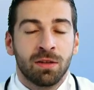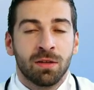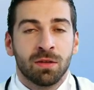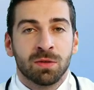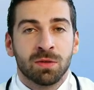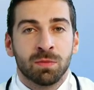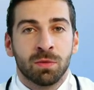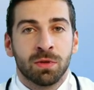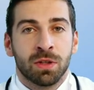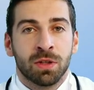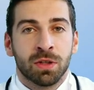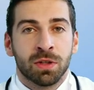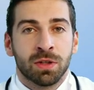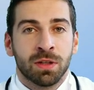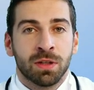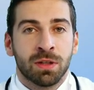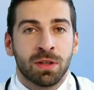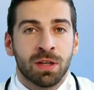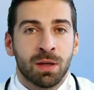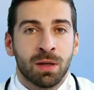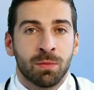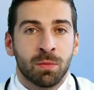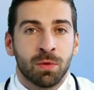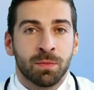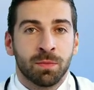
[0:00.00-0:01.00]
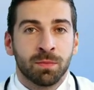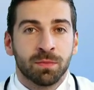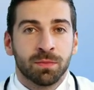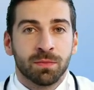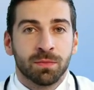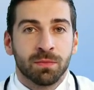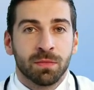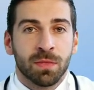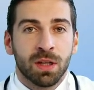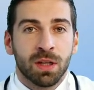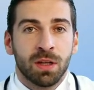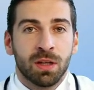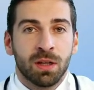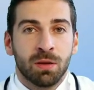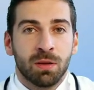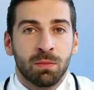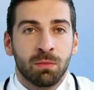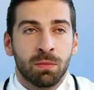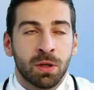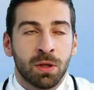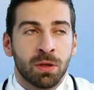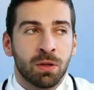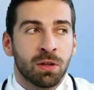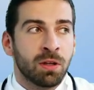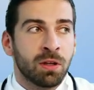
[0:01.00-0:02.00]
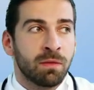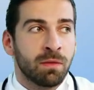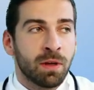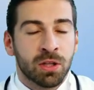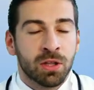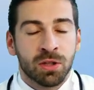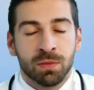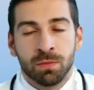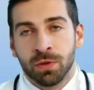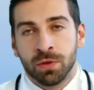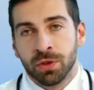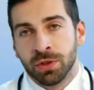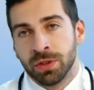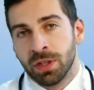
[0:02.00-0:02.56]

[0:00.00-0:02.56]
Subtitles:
It sounds unbelievable, but it's